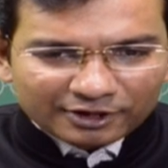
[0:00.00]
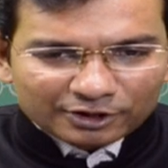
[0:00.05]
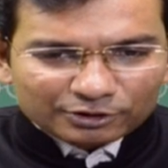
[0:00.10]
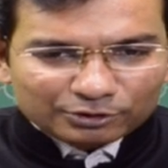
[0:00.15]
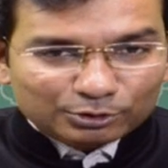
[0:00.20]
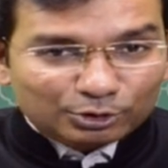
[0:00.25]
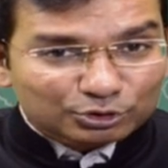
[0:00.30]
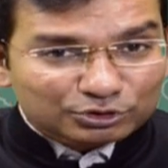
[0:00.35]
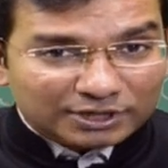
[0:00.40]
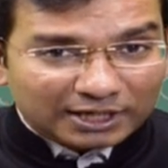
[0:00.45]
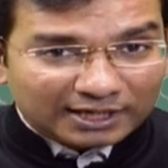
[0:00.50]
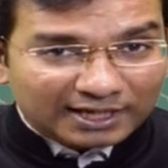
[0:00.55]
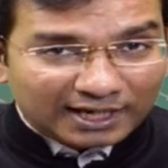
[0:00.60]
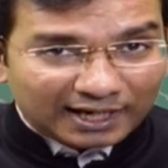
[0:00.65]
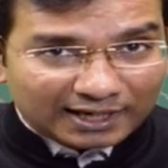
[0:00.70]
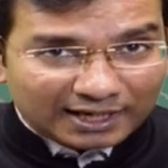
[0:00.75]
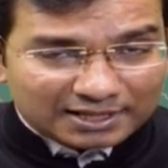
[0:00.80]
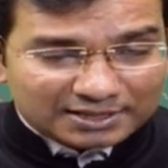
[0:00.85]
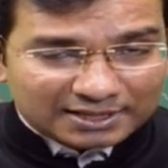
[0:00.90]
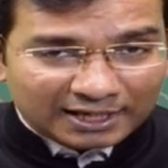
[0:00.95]

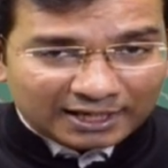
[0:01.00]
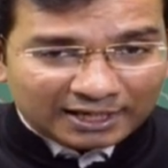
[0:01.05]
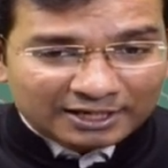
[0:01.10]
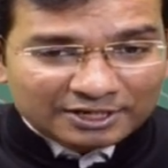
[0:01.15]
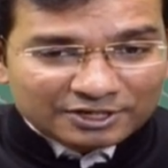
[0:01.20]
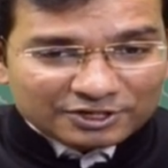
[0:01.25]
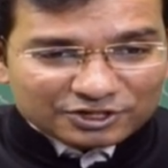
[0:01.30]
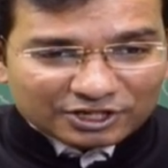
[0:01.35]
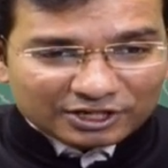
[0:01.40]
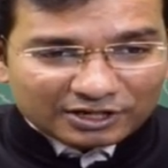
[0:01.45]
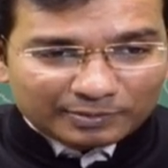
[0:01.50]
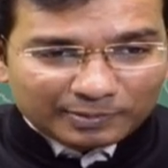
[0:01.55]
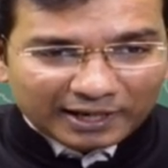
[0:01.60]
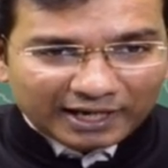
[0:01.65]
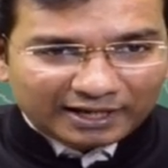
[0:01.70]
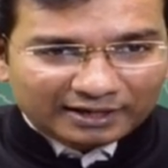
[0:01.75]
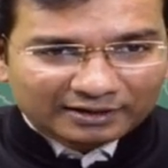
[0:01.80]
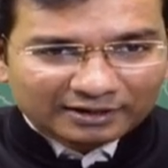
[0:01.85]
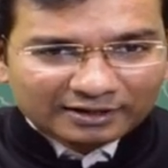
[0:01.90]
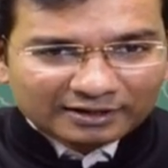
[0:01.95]
2011 se she
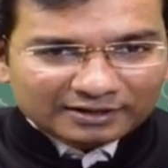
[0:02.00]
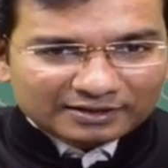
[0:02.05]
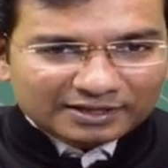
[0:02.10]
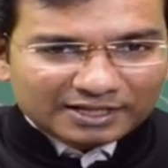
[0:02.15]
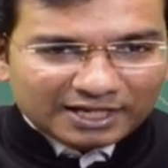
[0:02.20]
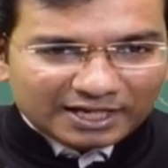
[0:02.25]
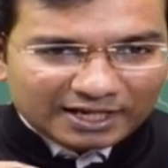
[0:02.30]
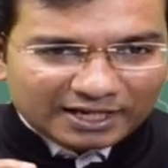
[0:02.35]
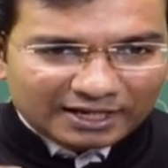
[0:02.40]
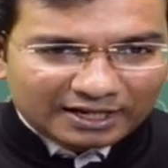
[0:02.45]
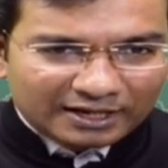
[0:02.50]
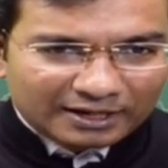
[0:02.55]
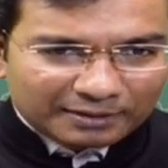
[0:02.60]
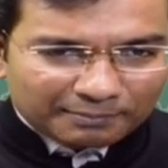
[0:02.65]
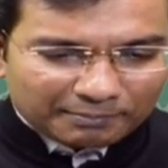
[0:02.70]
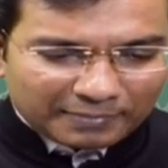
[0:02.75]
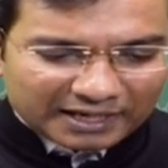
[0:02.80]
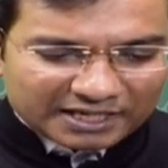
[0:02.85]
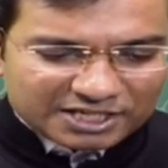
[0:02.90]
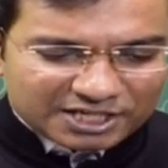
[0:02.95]
remained the
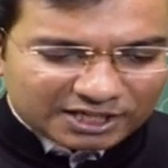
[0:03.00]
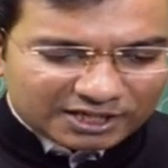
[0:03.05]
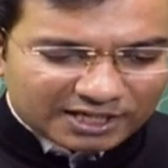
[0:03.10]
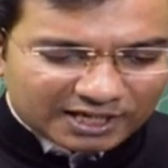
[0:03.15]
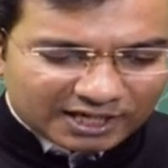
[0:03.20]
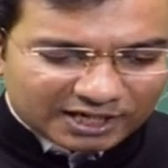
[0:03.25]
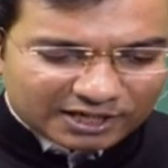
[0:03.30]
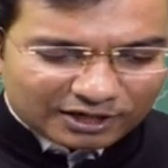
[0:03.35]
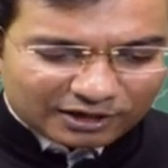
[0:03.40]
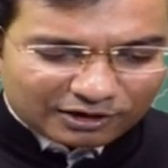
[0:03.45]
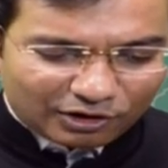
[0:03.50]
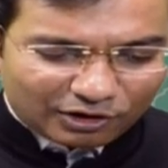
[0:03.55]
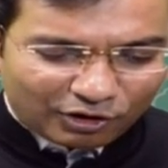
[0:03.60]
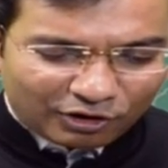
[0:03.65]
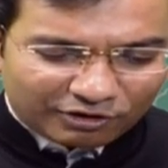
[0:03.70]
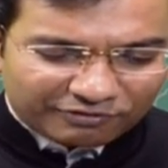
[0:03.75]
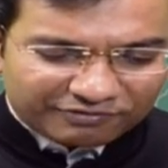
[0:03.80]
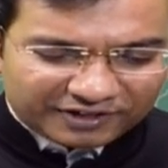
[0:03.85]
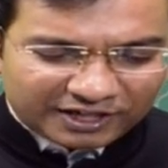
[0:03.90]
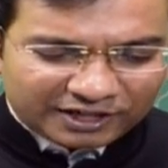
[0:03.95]
managing director
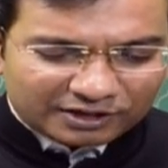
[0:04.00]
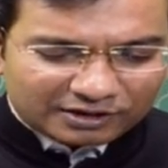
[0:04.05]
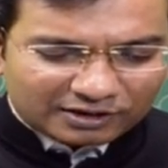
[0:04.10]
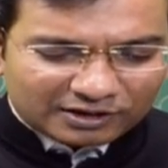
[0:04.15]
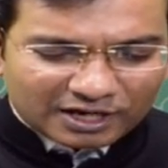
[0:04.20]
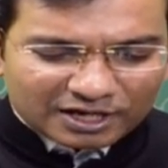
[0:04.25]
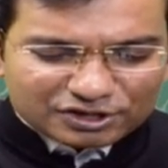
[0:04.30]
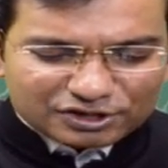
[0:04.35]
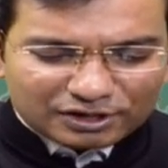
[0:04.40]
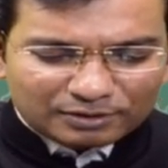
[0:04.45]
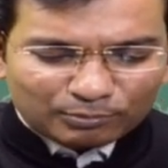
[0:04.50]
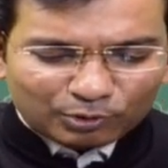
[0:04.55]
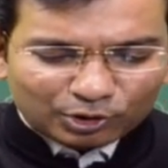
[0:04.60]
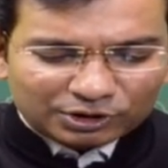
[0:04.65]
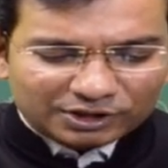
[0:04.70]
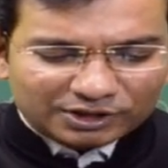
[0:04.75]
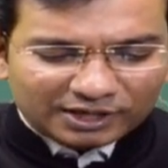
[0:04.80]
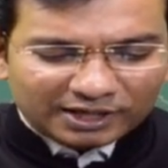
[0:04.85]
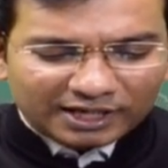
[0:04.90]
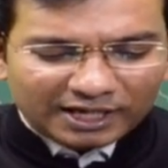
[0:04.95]
of International
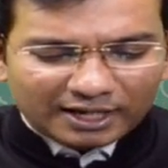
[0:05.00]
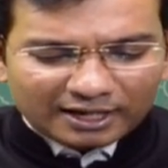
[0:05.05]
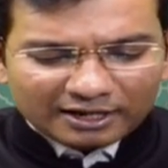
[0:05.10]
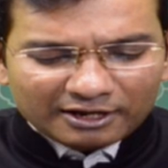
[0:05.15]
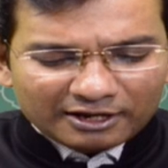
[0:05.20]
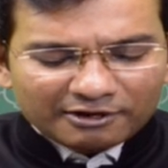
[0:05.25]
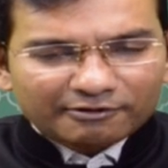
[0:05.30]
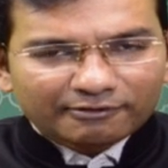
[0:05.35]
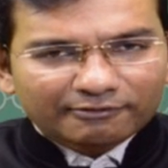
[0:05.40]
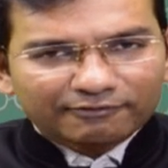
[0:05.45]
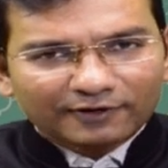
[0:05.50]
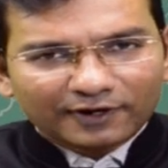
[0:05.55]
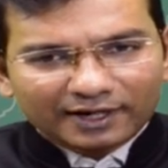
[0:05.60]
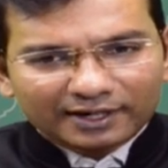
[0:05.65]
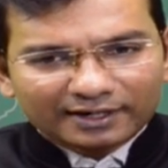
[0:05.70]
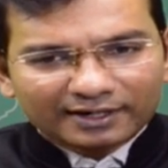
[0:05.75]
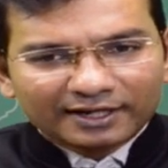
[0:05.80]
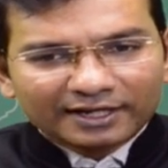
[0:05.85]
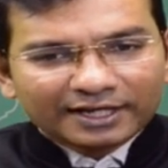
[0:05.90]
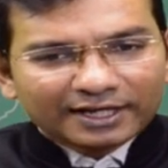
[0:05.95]
Monetary
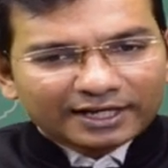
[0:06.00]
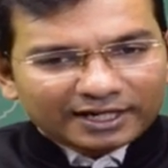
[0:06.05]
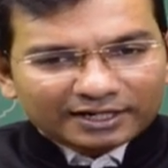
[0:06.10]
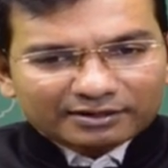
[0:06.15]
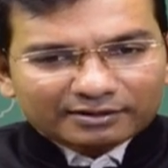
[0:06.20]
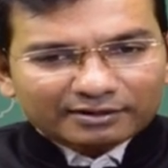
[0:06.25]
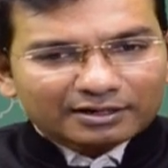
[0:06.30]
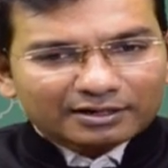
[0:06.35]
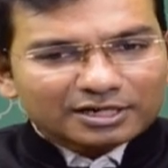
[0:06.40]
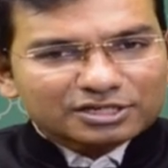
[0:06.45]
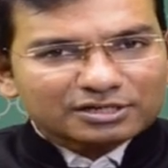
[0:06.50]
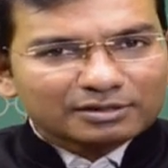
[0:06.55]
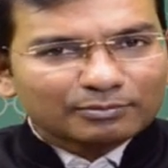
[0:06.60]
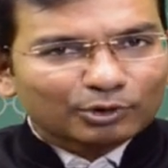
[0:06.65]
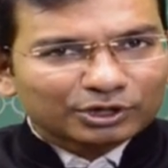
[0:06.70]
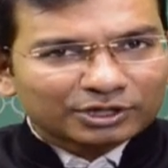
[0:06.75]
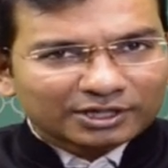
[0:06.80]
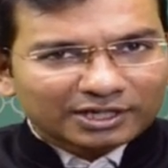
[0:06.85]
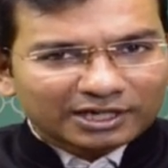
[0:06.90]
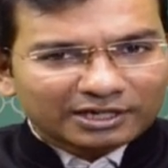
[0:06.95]
Fund. International
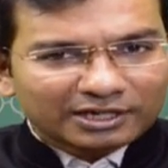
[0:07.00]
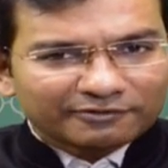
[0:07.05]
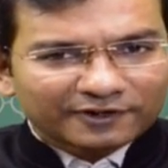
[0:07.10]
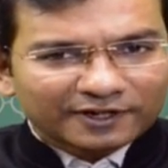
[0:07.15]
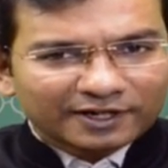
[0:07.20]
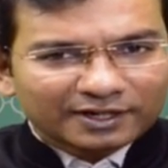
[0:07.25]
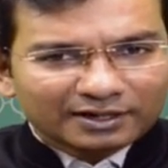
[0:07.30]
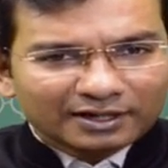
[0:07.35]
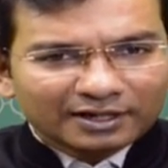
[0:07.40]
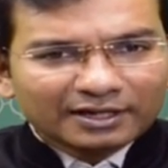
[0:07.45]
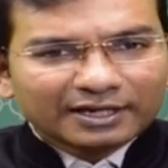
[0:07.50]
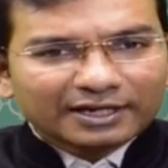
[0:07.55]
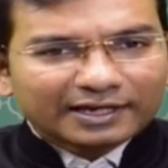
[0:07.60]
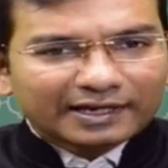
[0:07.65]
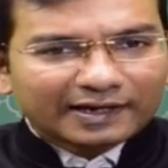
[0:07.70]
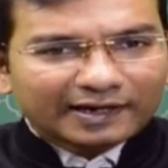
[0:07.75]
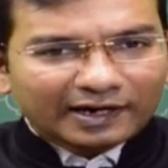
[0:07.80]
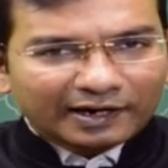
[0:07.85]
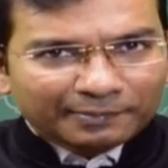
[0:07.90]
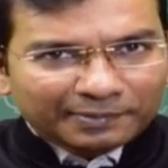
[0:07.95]
Monetary Fund ke
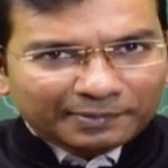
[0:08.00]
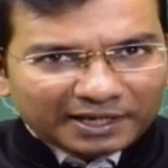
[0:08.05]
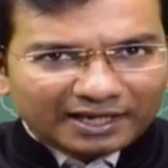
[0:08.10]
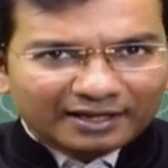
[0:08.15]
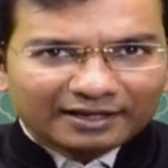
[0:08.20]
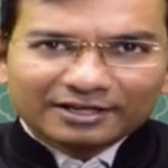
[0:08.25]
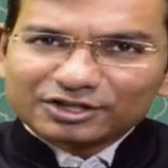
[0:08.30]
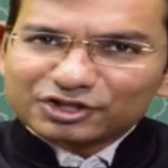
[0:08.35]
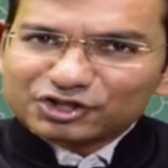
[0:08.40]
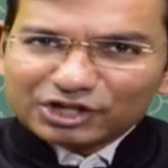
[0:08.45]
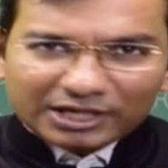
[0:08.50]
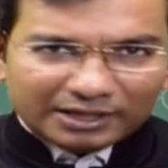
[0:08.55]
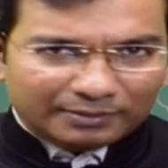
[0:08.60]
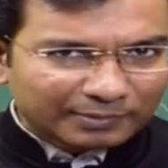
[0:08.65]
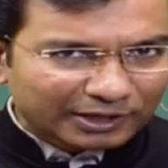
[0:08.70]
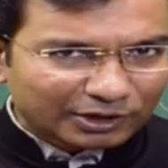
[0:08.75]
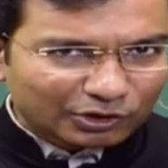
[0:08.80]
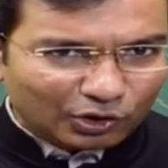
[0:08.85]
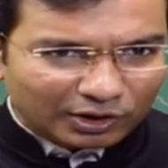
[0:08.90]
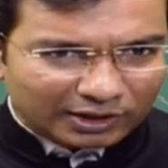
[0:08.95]
abhi
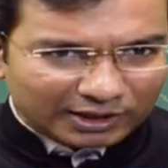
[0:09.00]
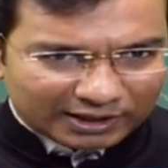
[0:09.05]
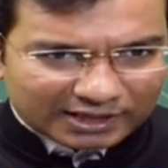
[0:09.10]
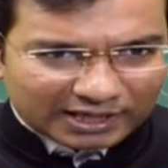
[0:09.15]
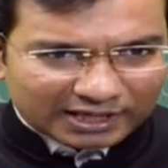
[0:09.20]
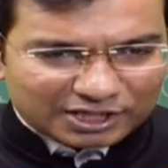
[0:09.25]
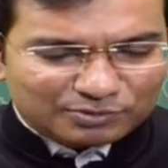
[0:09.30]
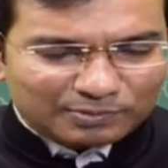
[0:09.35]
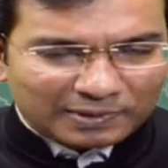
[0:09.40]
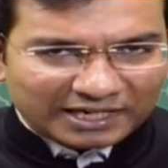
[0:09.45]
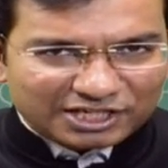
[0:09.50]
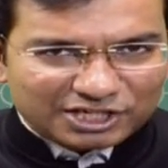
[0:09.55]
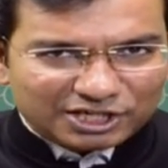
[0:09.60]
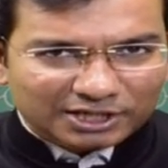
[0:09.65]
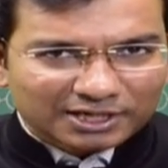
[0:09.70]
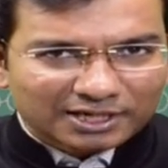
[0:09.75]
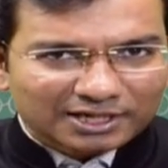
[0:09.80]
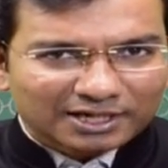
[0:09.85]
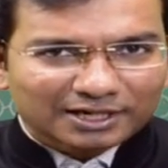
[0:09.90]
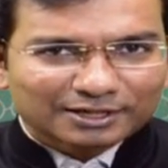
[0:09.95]
chairman kaun hai, that is managing
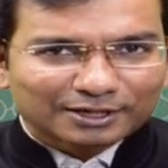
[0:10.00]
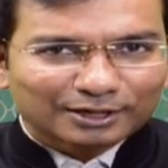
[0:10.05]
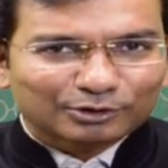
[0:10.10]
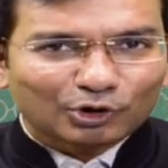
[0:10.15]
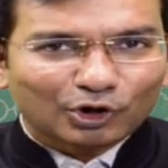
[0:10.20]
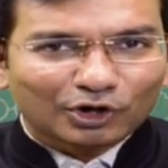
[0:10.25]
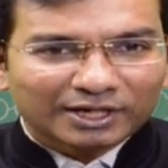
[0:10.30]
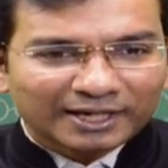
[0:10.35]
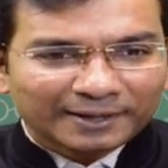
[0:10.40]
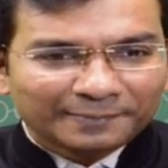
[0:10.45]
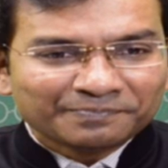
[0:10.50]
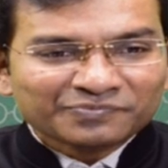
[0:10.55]
director kaun hai?